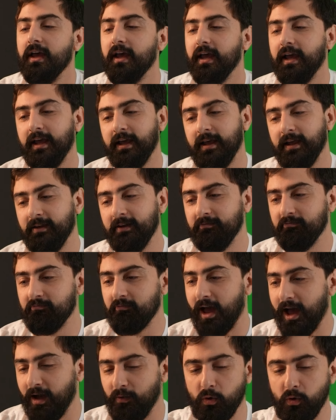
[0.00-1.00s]
And
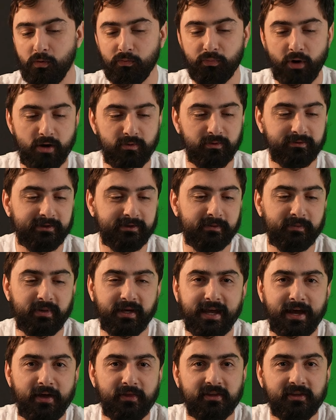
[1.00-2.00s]
I won't probably
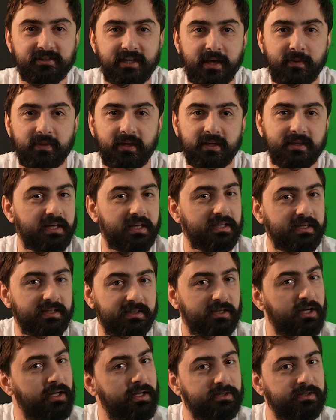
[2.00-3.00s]
pick out the same thing that he
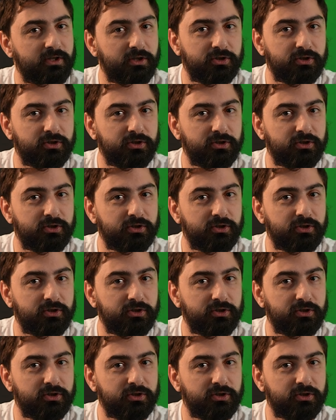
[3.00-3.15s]
does.